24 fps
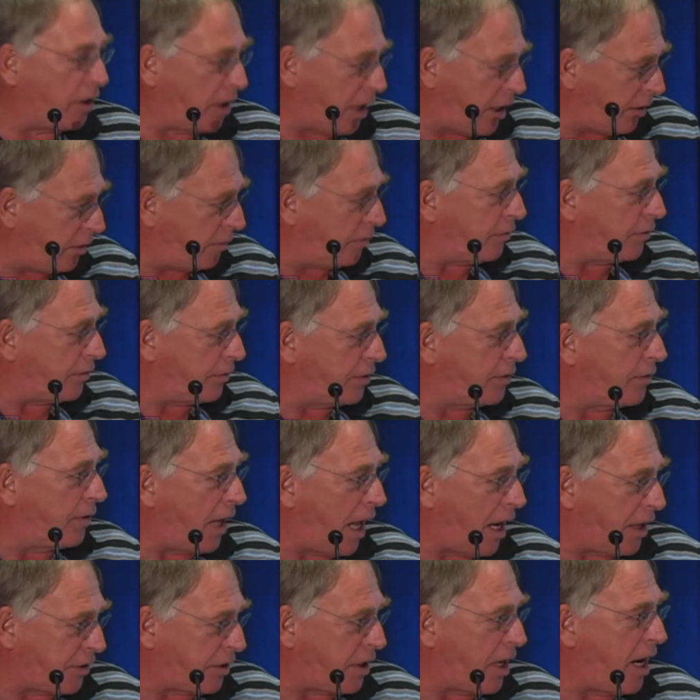I'm like,
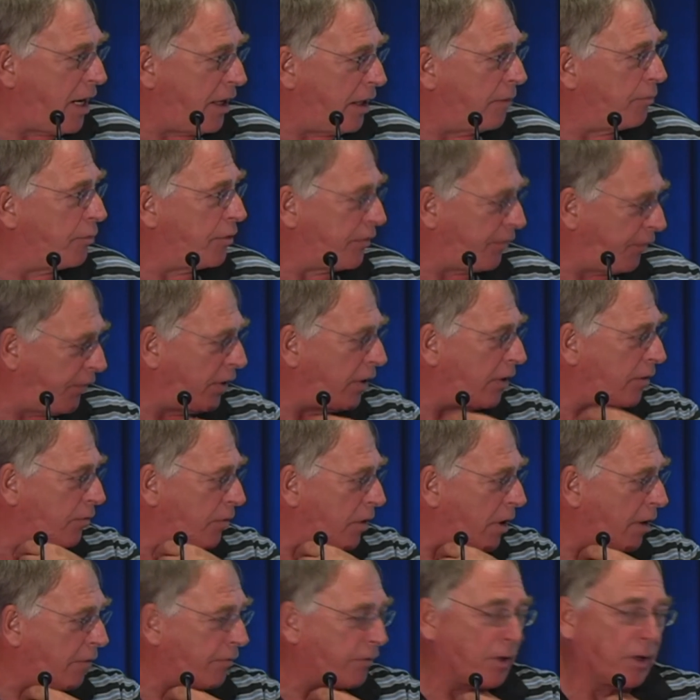last night. I was feeling
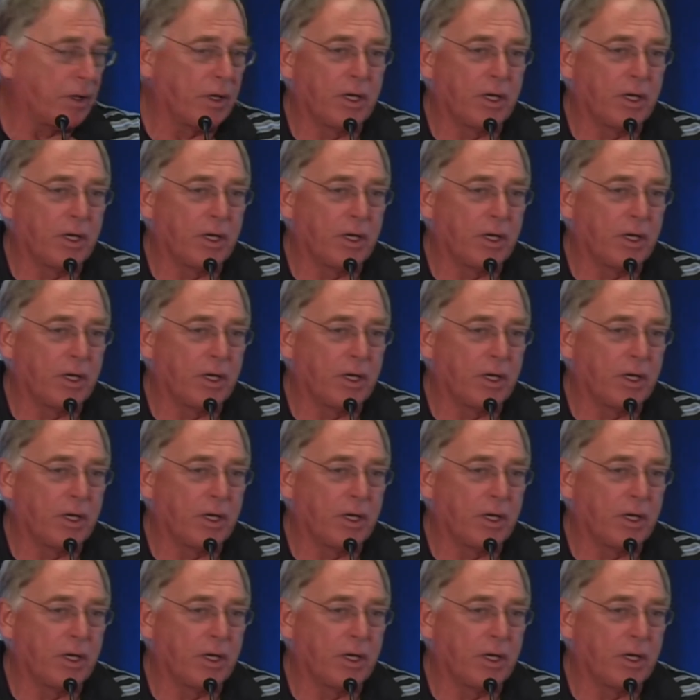rough.